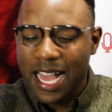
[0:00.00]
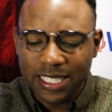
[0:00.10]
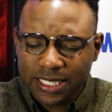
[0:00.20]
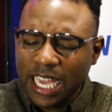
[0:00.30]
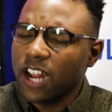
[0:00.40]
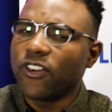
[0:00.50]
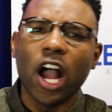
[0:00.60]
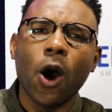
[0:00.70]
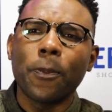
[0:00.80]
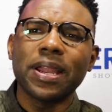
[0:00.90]
Instead of
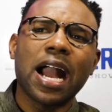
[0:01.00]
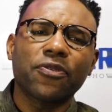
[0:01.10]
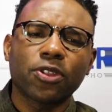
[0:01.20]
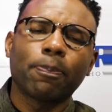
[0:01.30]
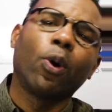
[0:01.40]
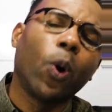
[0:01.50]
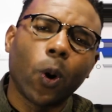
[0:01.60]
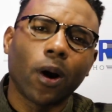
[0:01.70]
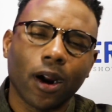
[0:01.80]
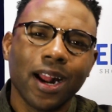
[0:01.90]
helping out the
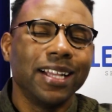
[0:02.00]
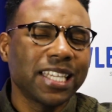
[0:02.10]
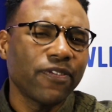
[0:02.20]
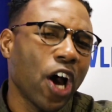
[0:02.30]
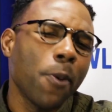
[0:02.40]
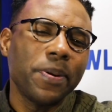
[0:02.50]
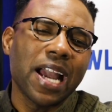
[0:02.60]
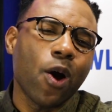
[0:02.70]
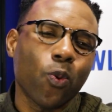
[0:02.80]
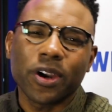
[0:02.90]
poor, instead of
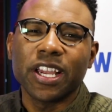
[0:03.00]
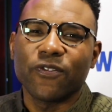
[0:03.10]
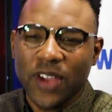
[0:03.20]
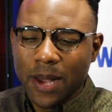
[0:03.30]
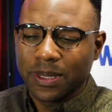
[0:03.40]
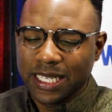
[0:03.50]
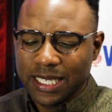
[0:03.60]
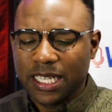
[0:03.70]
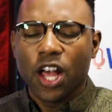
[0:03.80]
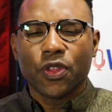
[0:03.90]
helping out working families,